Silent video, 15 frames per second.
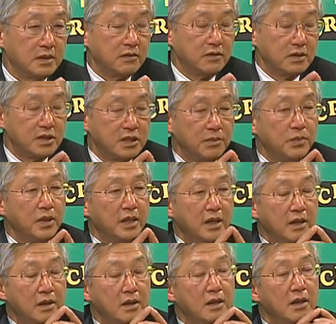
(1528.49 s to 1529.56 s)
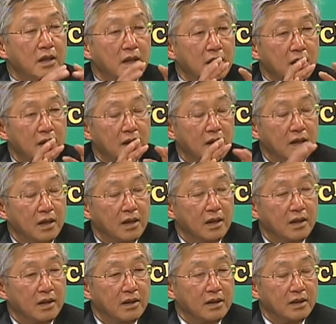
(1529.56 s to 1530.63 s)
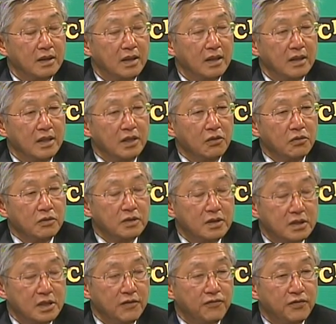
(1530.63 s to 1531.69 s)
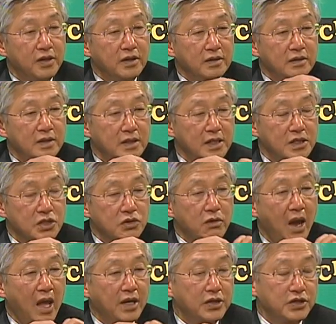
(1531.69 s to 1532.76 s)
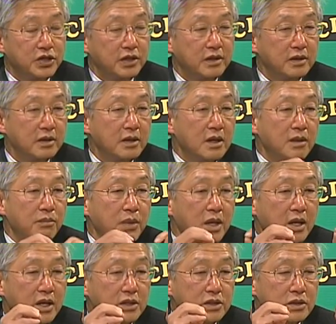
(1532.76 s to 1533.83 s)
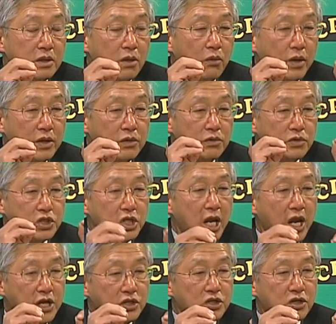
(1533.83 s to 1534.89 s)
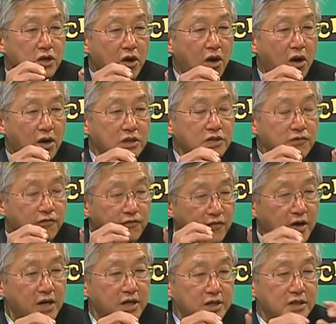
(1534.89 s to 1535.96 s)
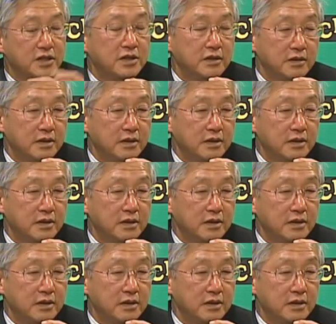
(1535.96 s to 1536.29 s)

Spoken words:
simply a little different in strategy. Because when you change cards first,